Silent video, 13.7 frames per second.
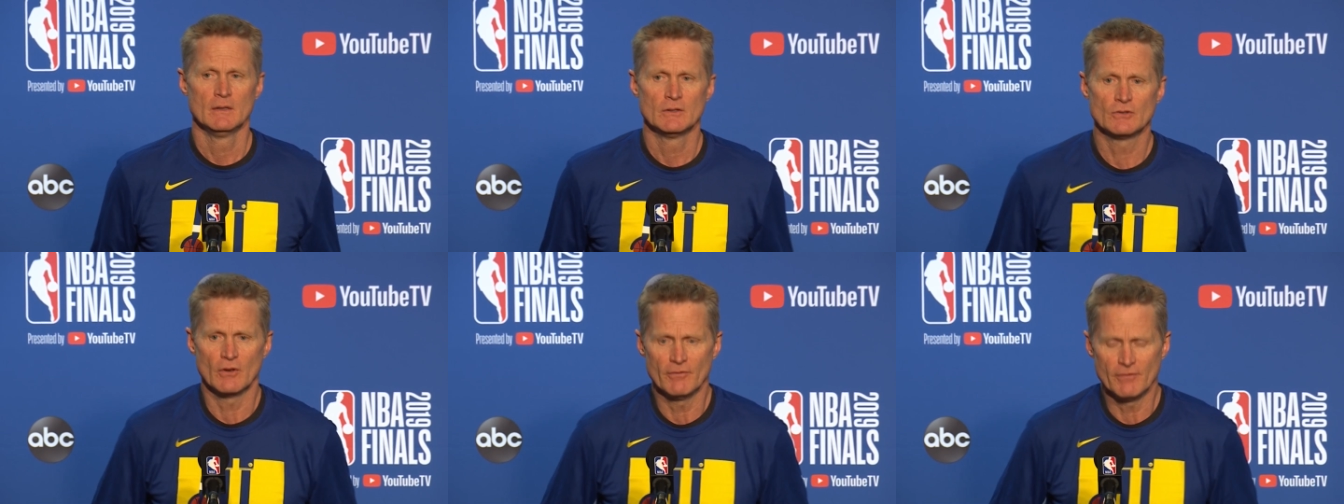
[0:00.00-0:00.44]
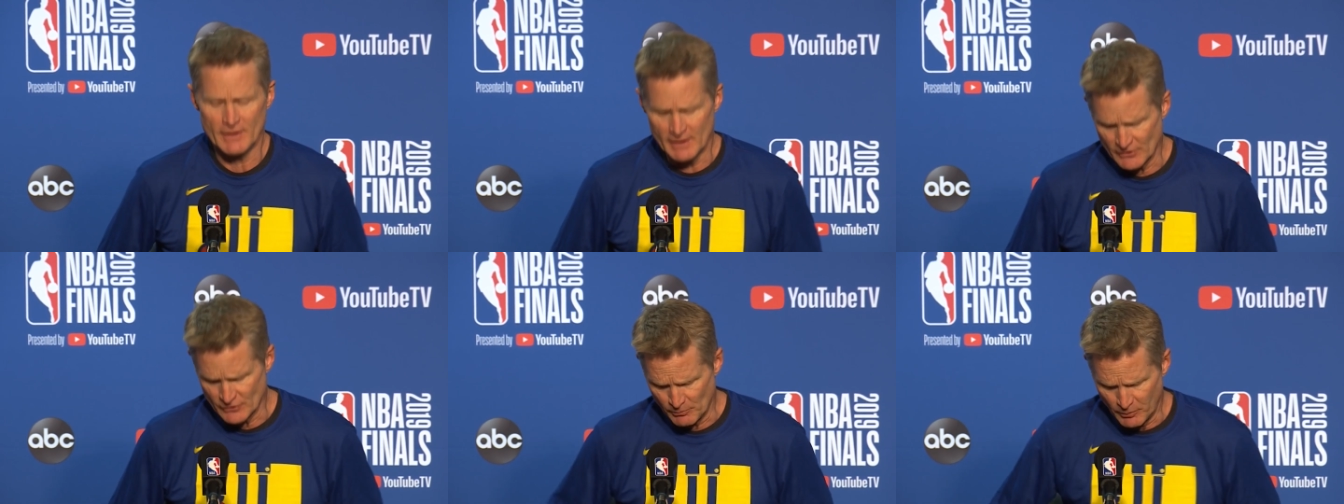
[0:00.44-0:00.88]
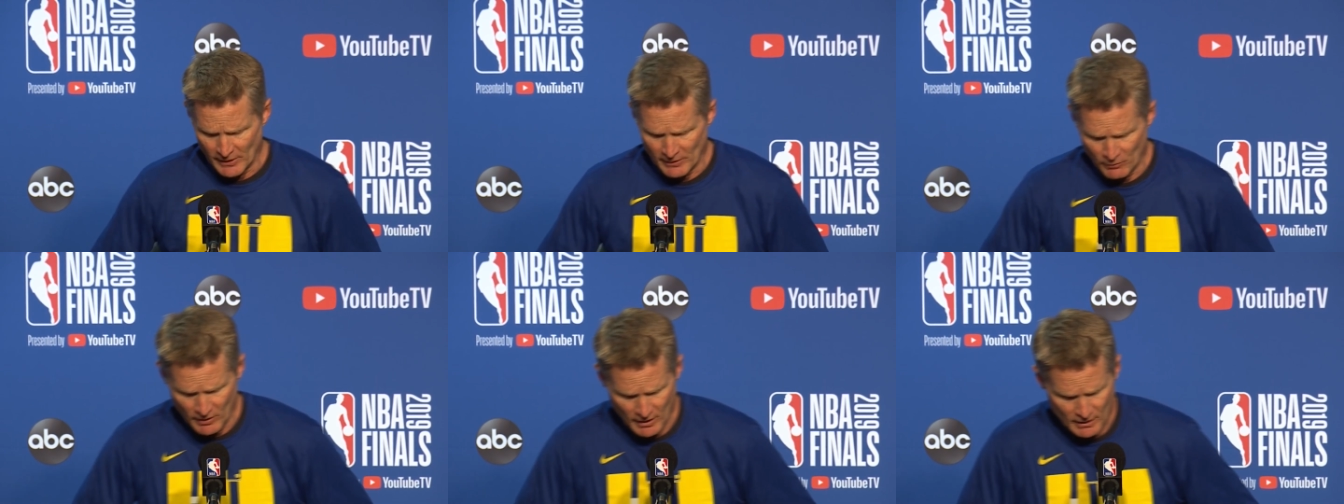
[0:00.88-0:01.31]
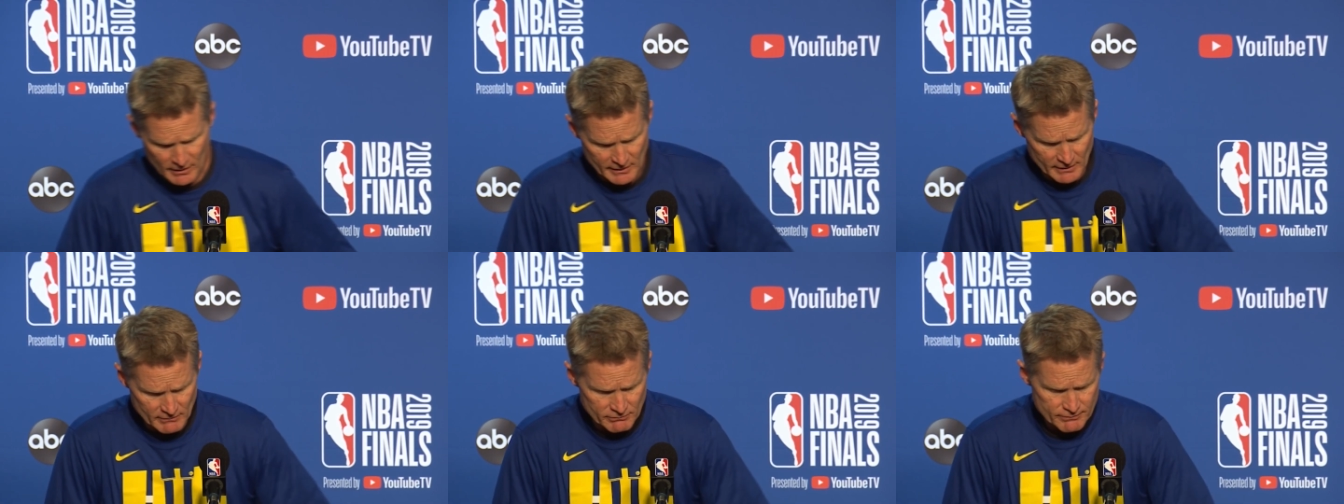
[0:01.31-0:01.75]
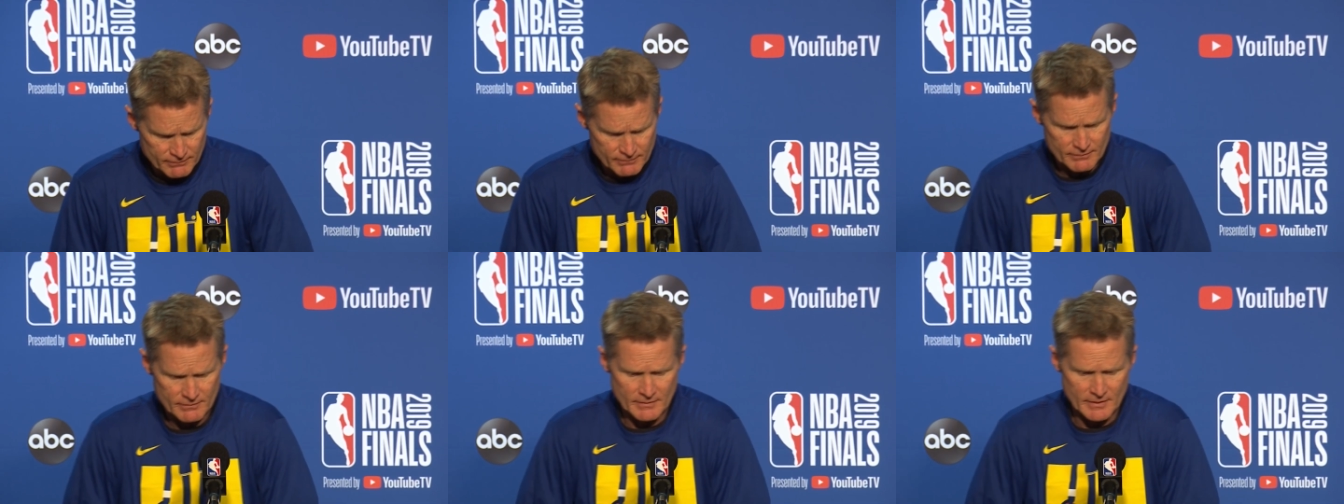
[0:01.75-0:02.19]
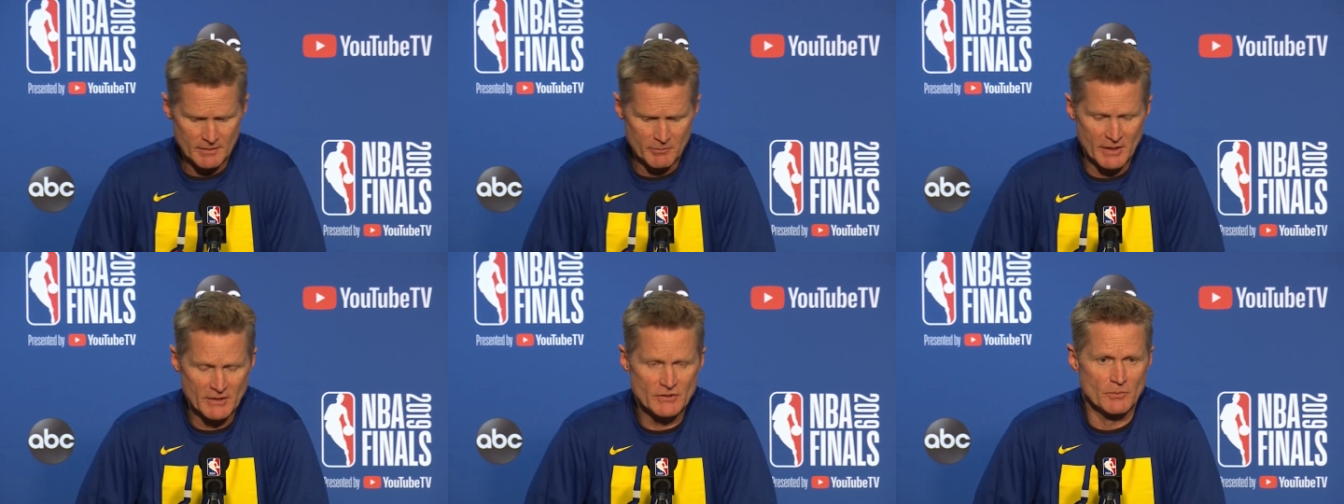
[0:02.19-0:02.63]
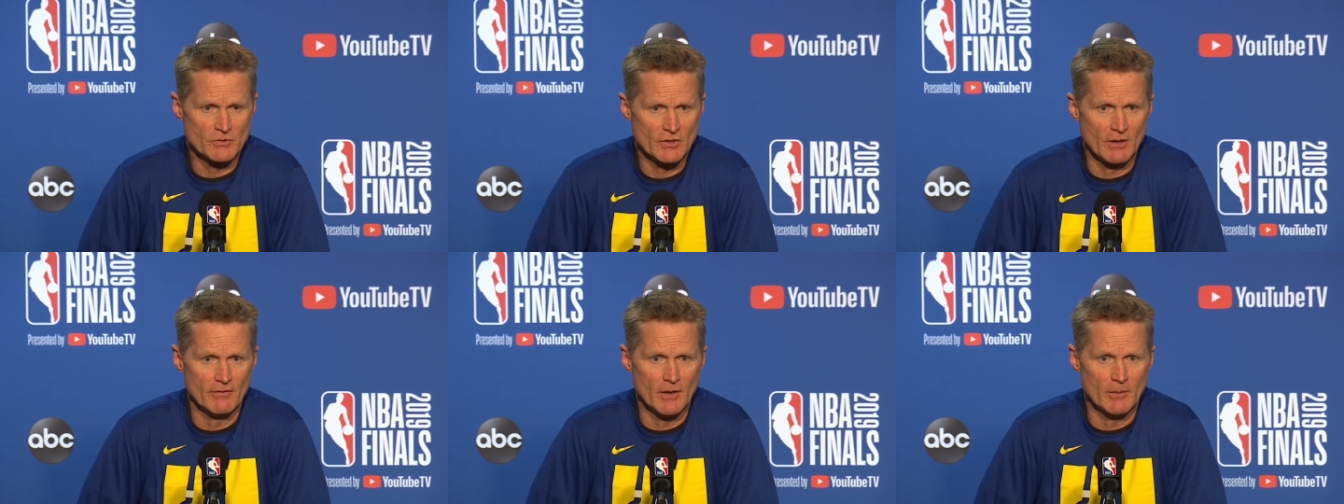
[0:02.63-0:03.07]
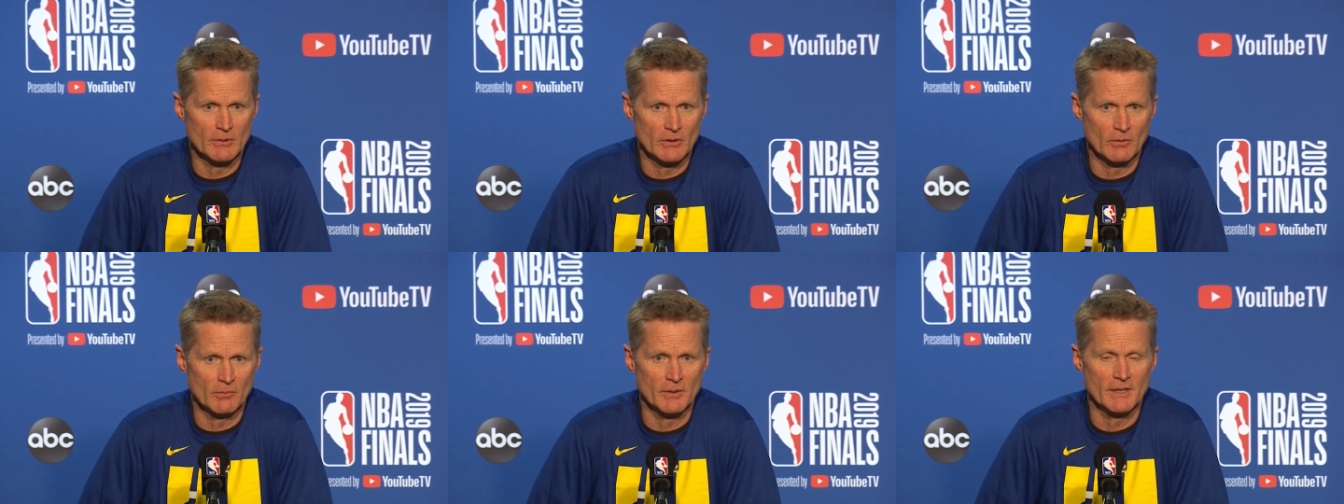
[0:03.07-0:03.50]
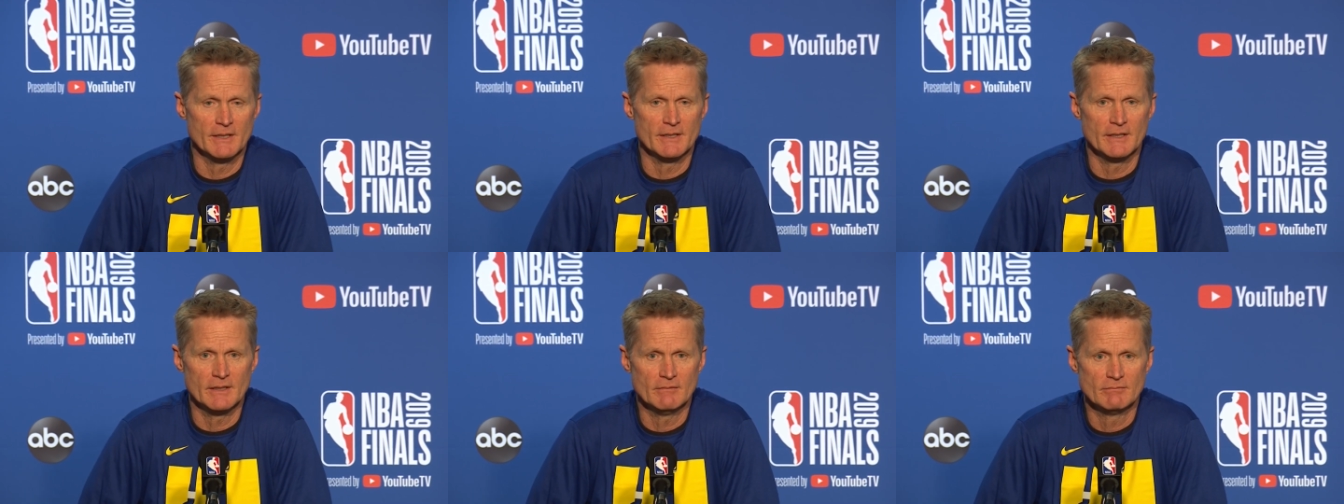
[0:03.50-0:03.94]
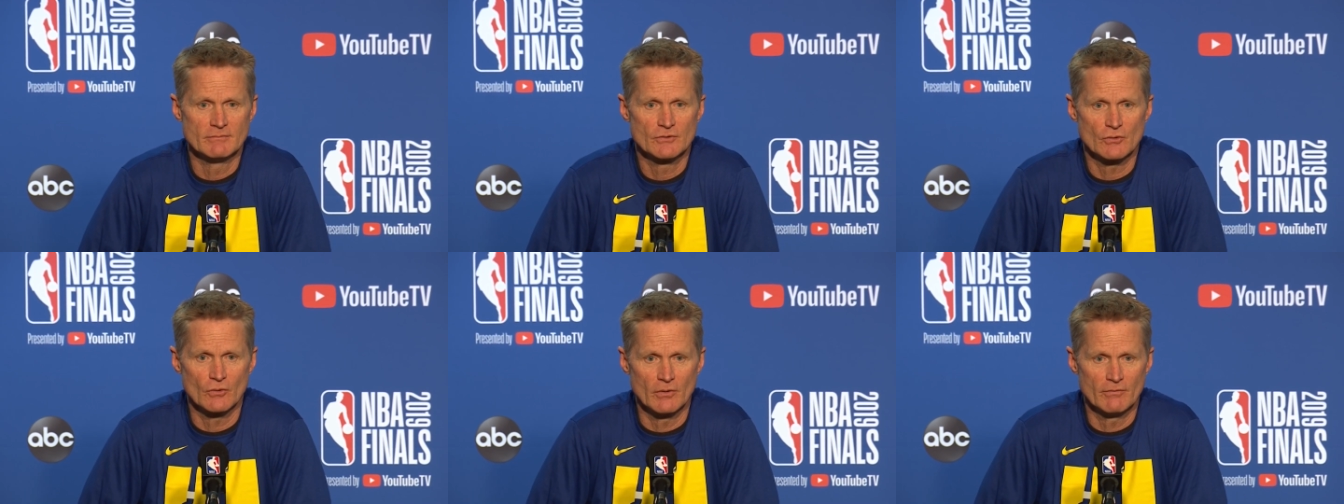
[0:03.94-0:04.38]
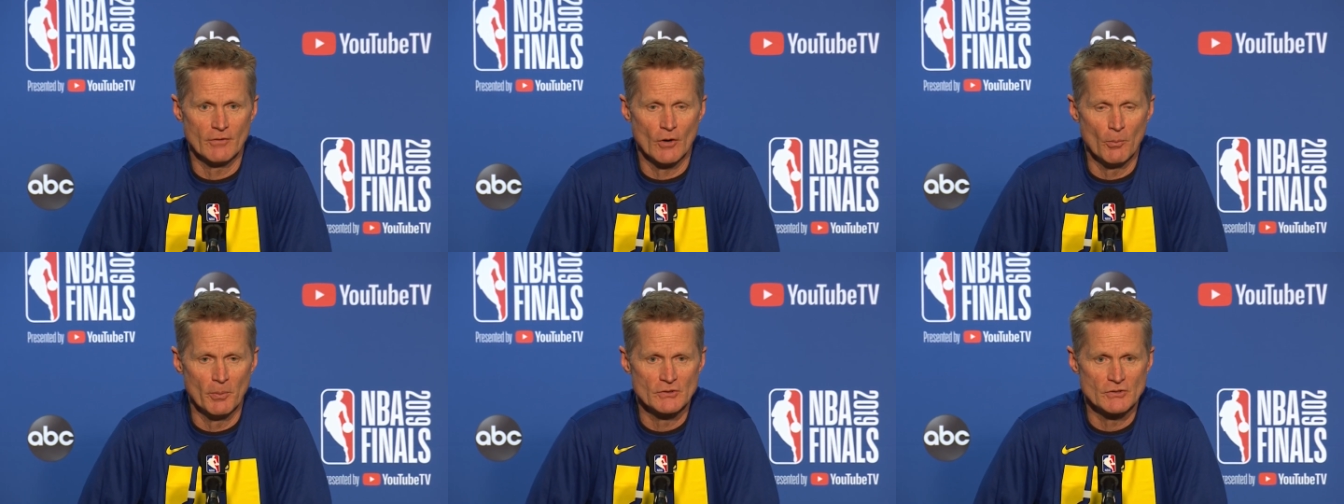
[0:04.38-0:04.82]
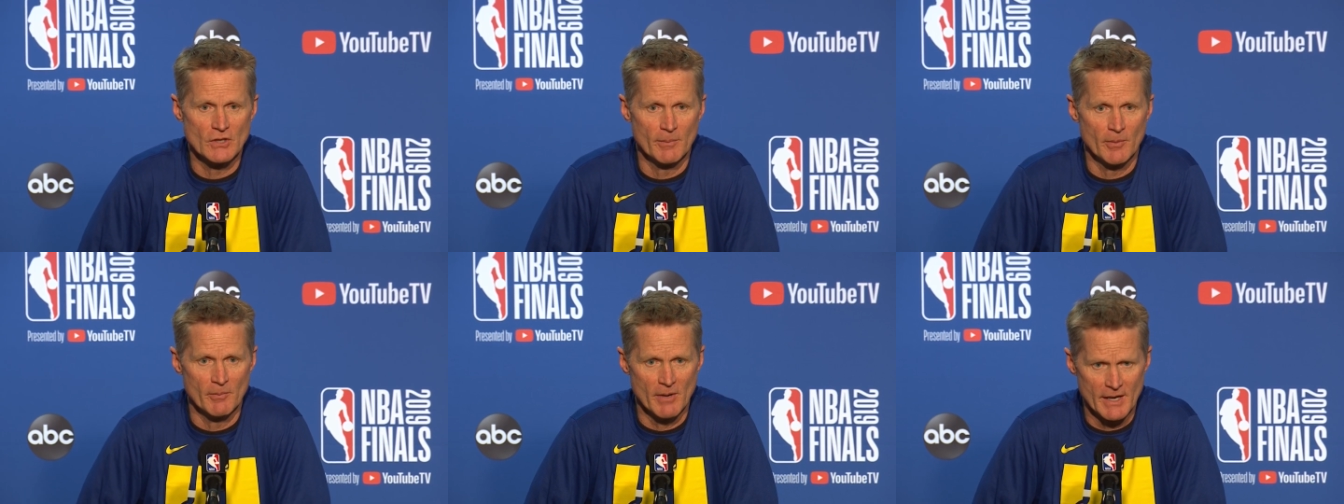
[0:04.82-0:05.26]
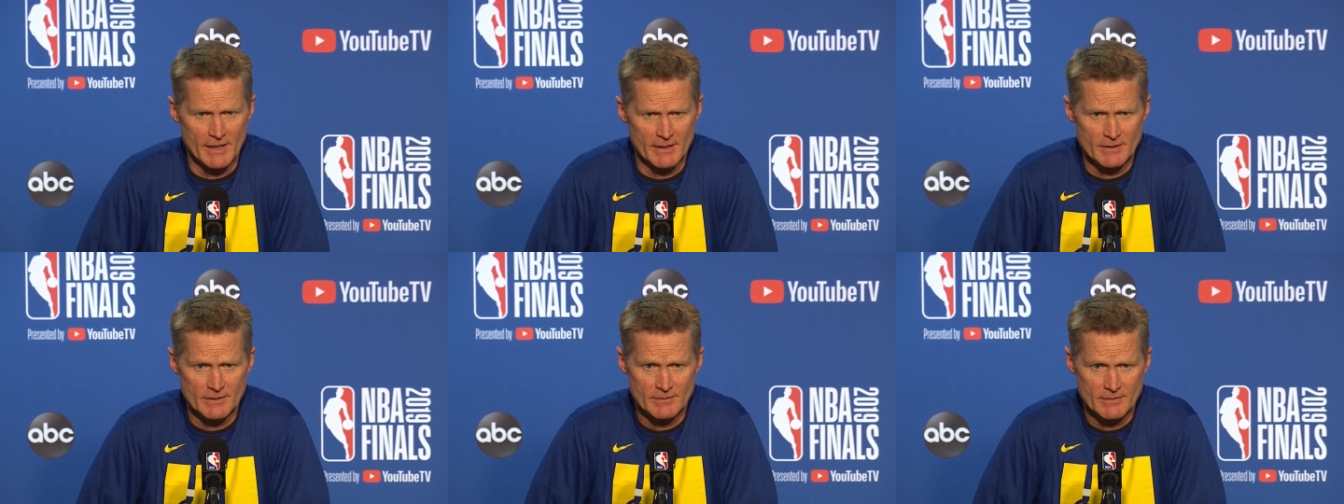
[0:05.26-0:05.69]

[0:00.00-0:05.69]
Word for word: so if he doesn't play well, he he beats himself up a little bit, and he sort of opens up about it